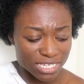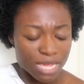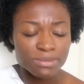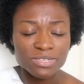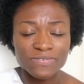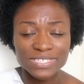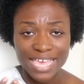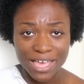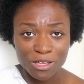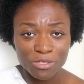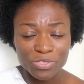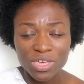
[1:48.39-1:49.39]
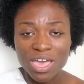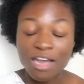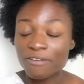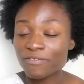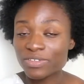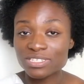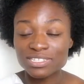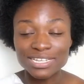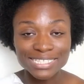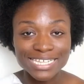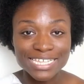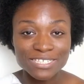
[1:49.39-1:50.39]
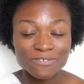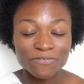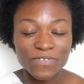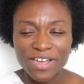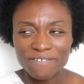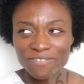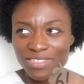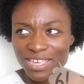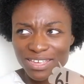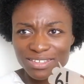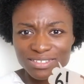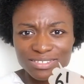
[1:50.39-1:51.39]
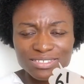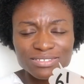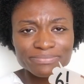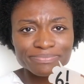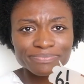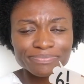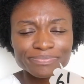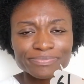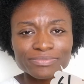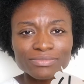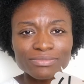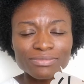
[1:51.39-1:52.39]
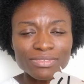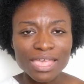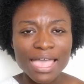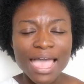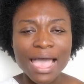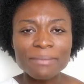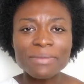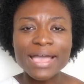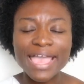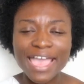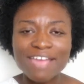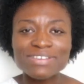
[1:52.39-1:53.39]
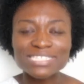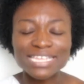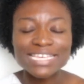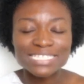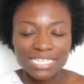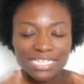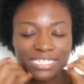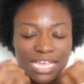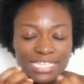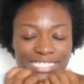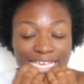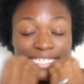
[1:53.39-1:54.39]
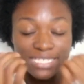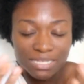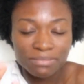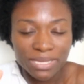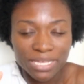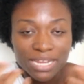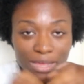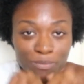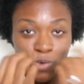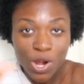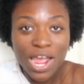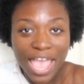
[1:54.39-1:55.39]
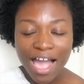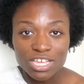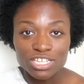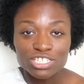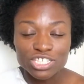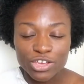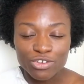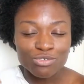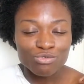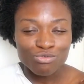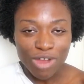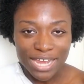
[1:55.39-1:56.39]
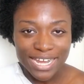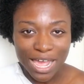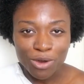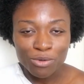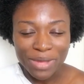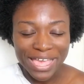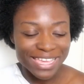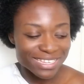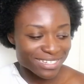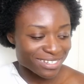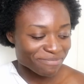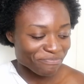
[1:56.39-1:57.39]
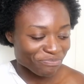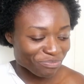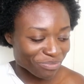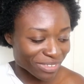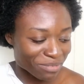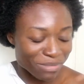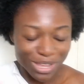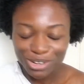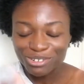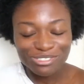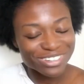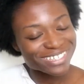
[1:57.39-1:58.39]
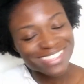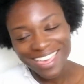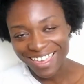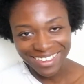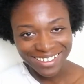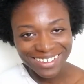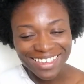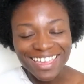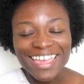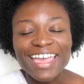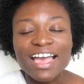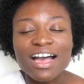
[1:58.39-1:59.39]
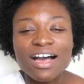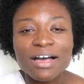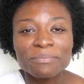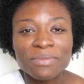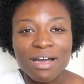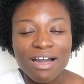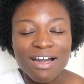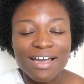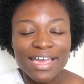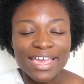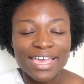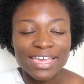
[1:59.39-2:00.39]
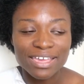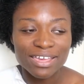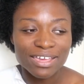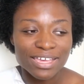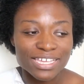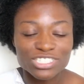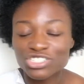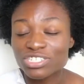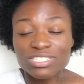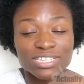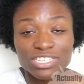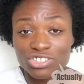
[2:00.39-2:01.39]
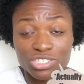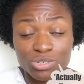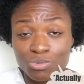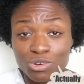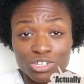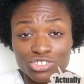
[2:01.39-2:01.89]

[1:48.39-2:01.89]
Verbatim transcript: in terms of its health. I've done these five things and my hair is, it's, it's like it's kissing me, like. So right now on my head, my glorious hair, um, I it's just it's just a